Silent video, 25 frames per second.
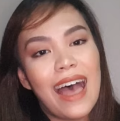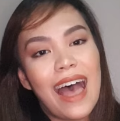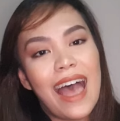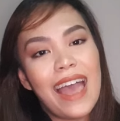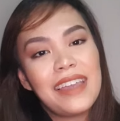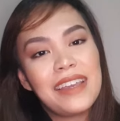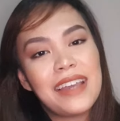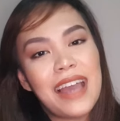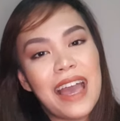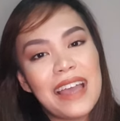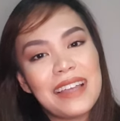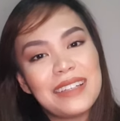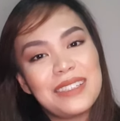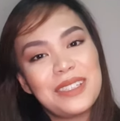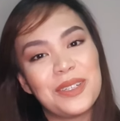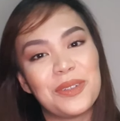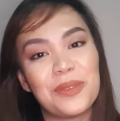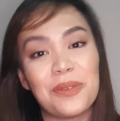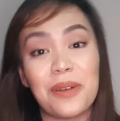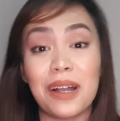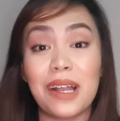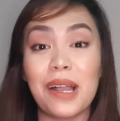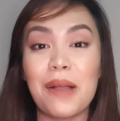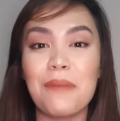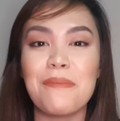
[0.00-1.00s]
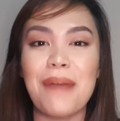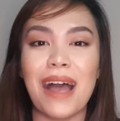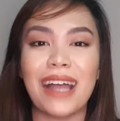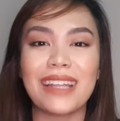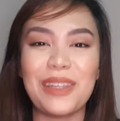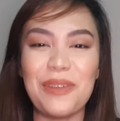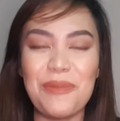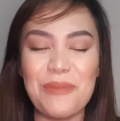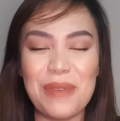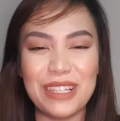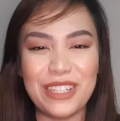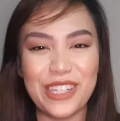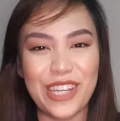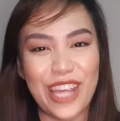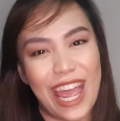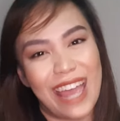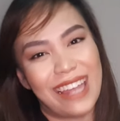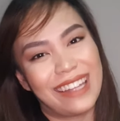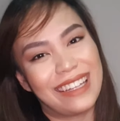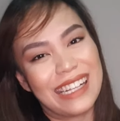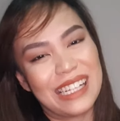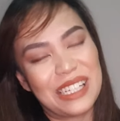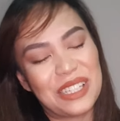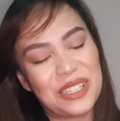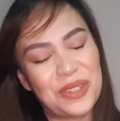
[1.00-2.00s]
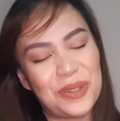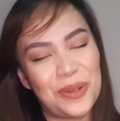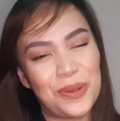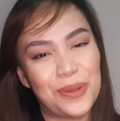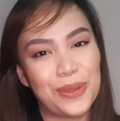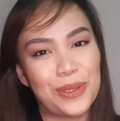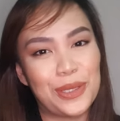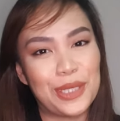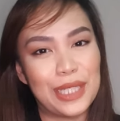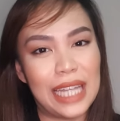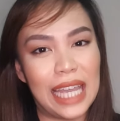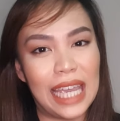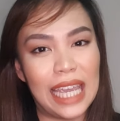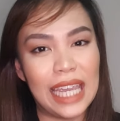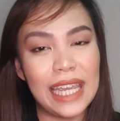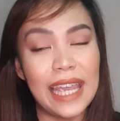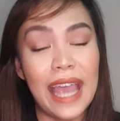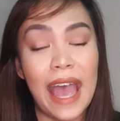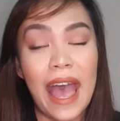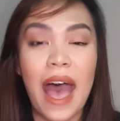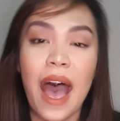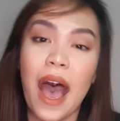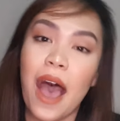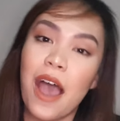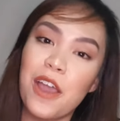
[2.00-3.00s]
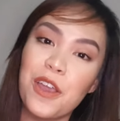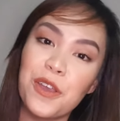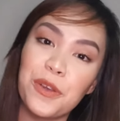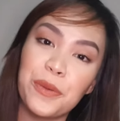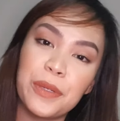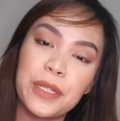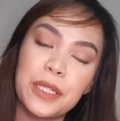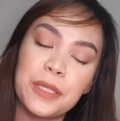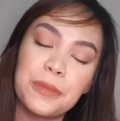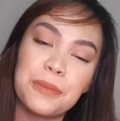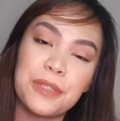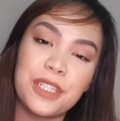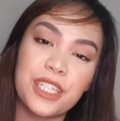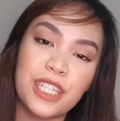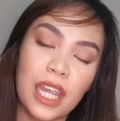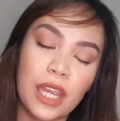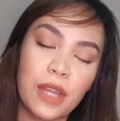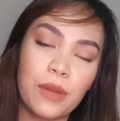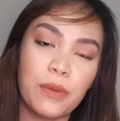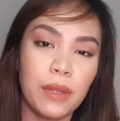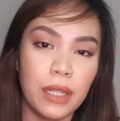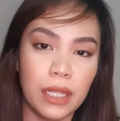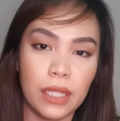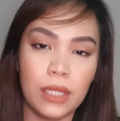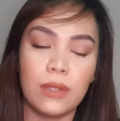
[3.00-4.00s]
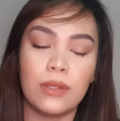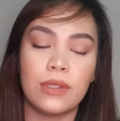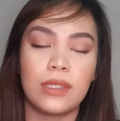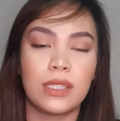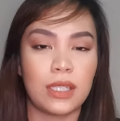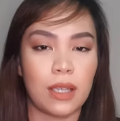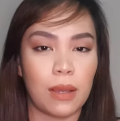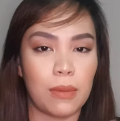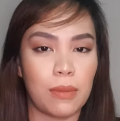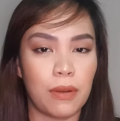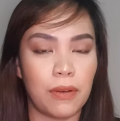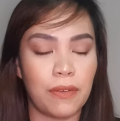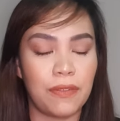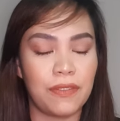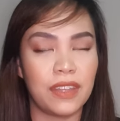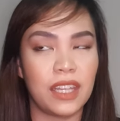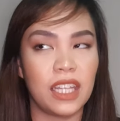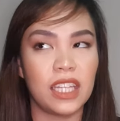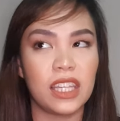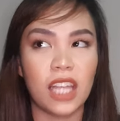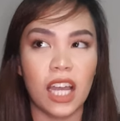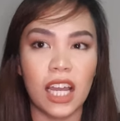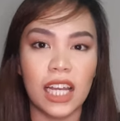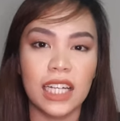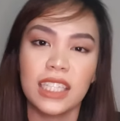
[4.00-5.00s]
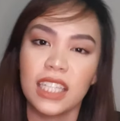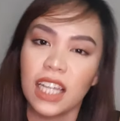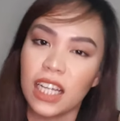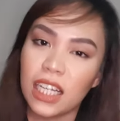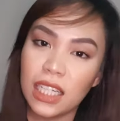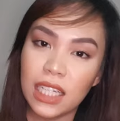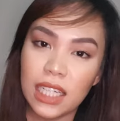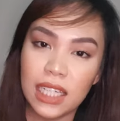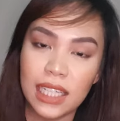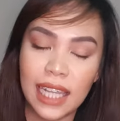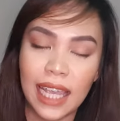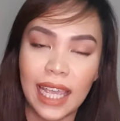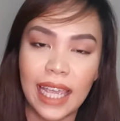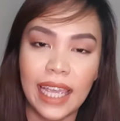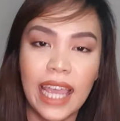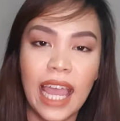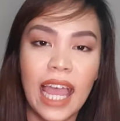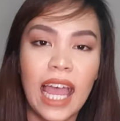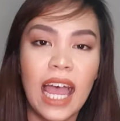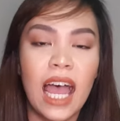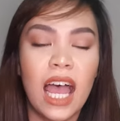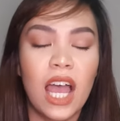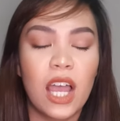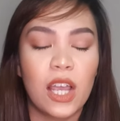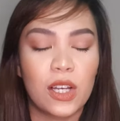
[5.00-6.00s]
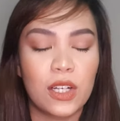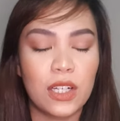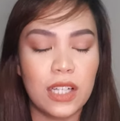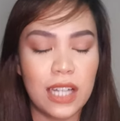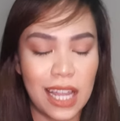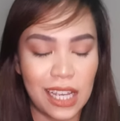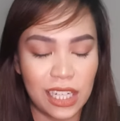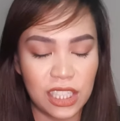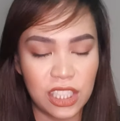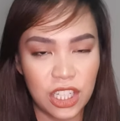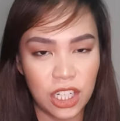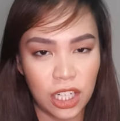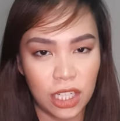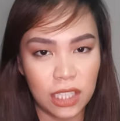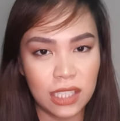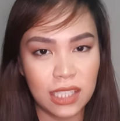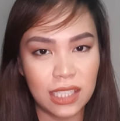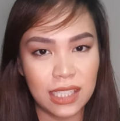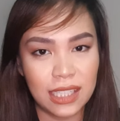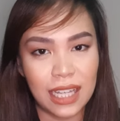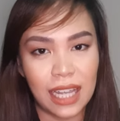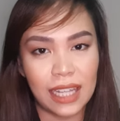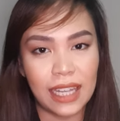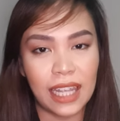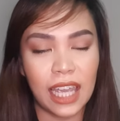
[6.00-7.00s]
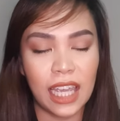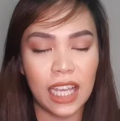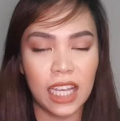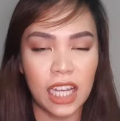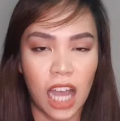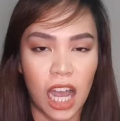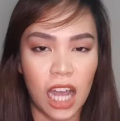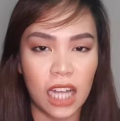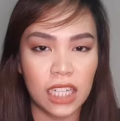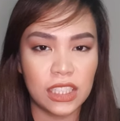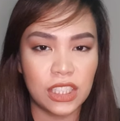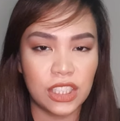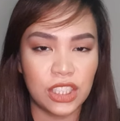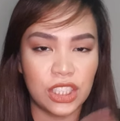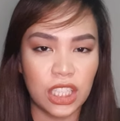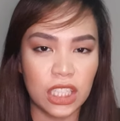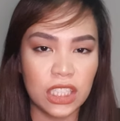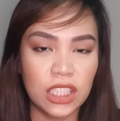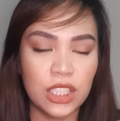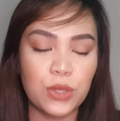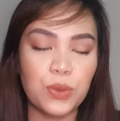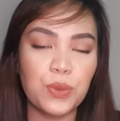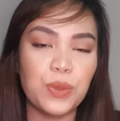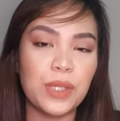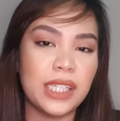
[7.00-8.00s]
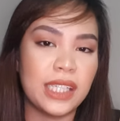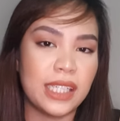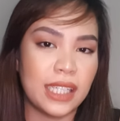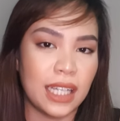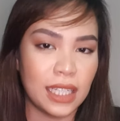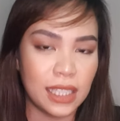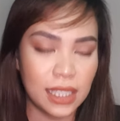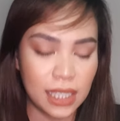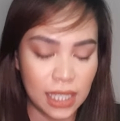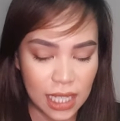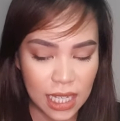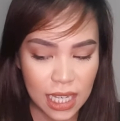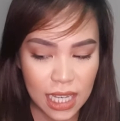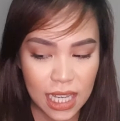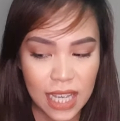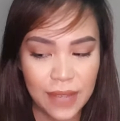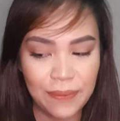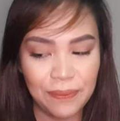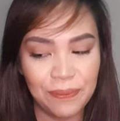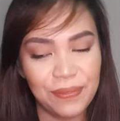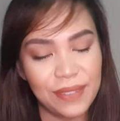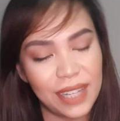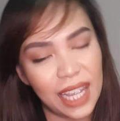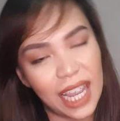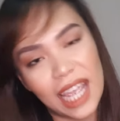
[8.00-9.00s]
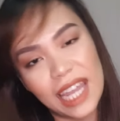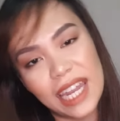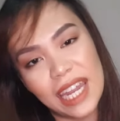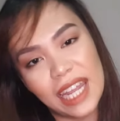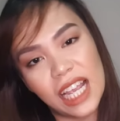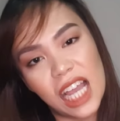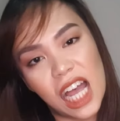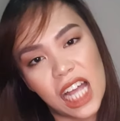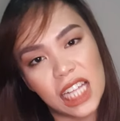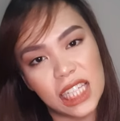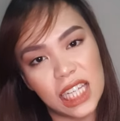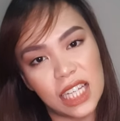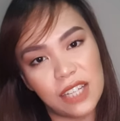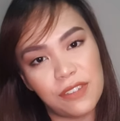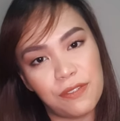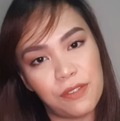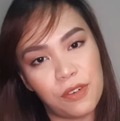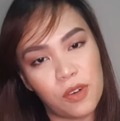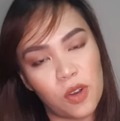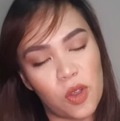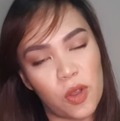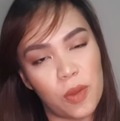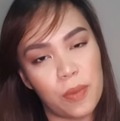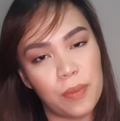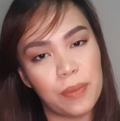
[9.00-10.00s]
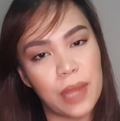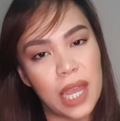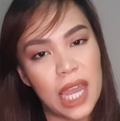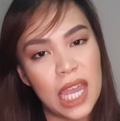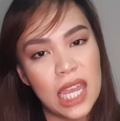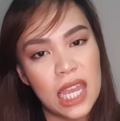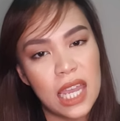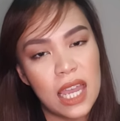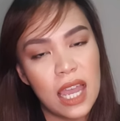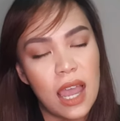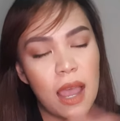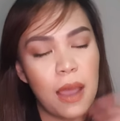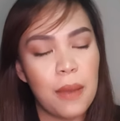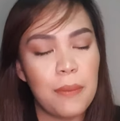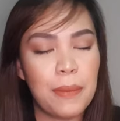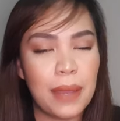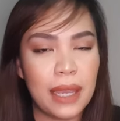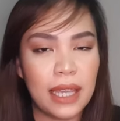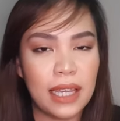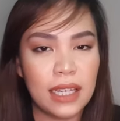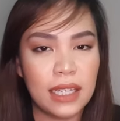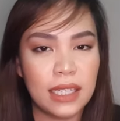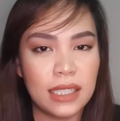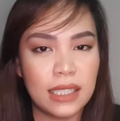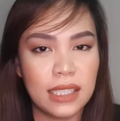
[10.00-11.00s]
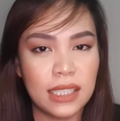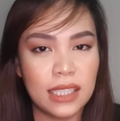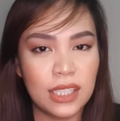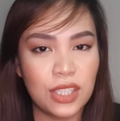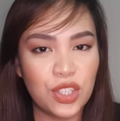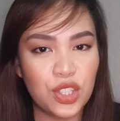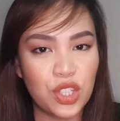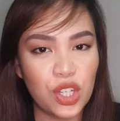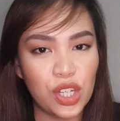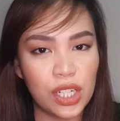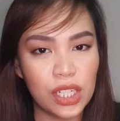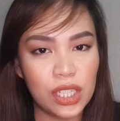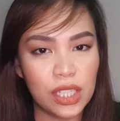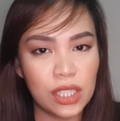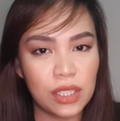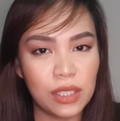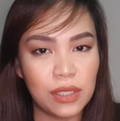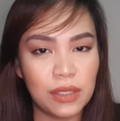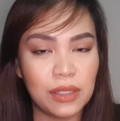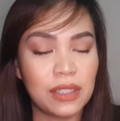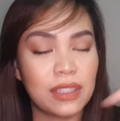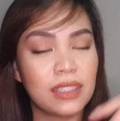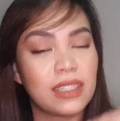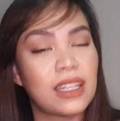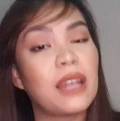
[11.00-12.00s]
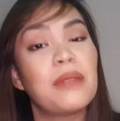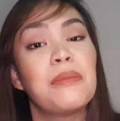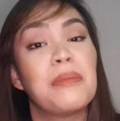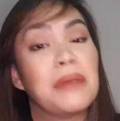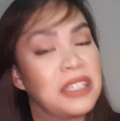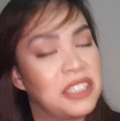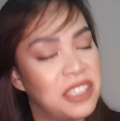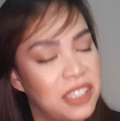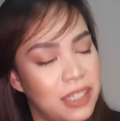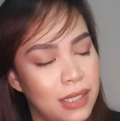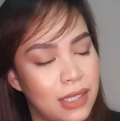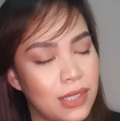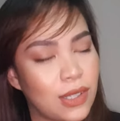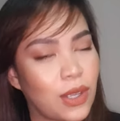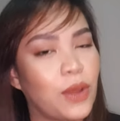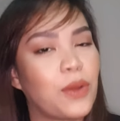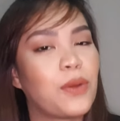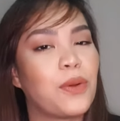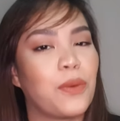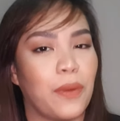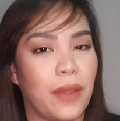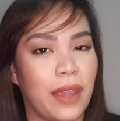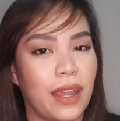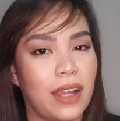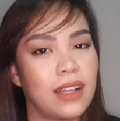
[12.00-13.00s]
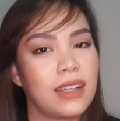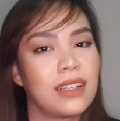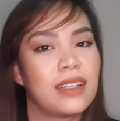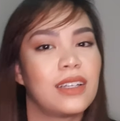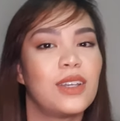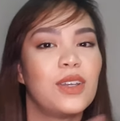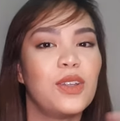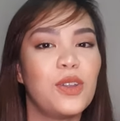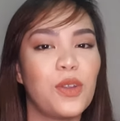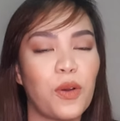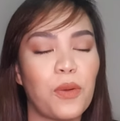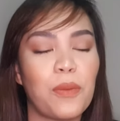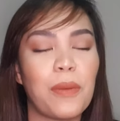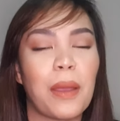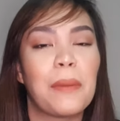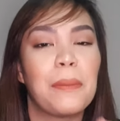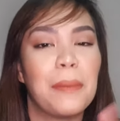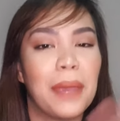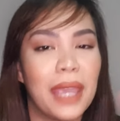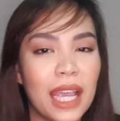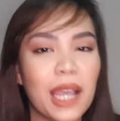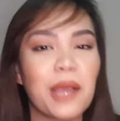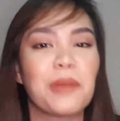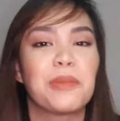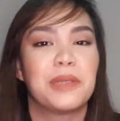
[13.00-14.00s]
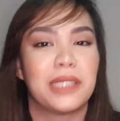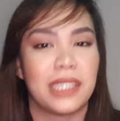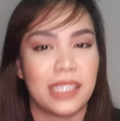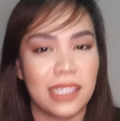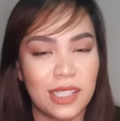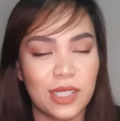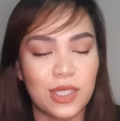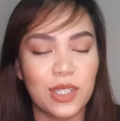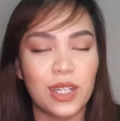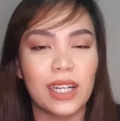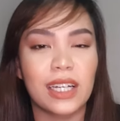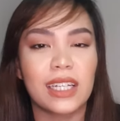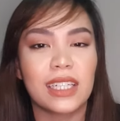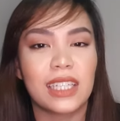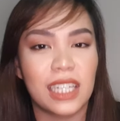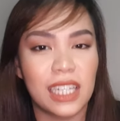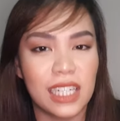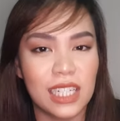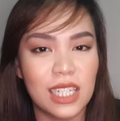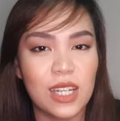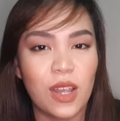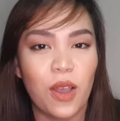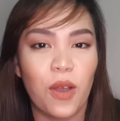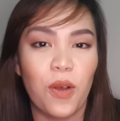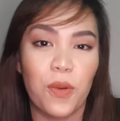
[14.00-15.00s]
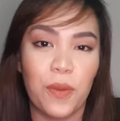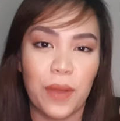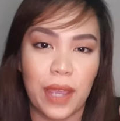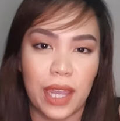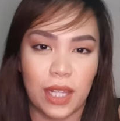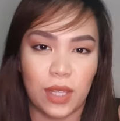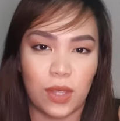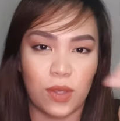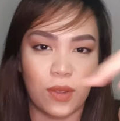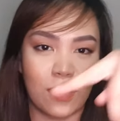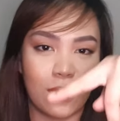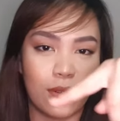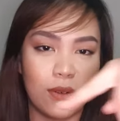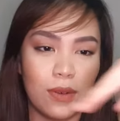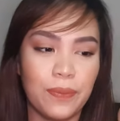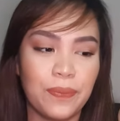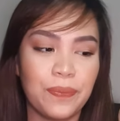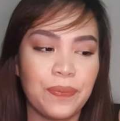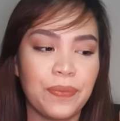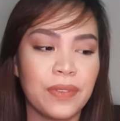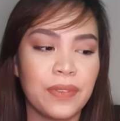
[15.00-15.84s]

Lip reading: Hi guys and welcome back to my channel. So today, I will be sharing with you some of the Tarte Holiday collections that I got just recently. And I got it from my sister, not my sister, well, you know, my makeup sister, Trisha Cueto.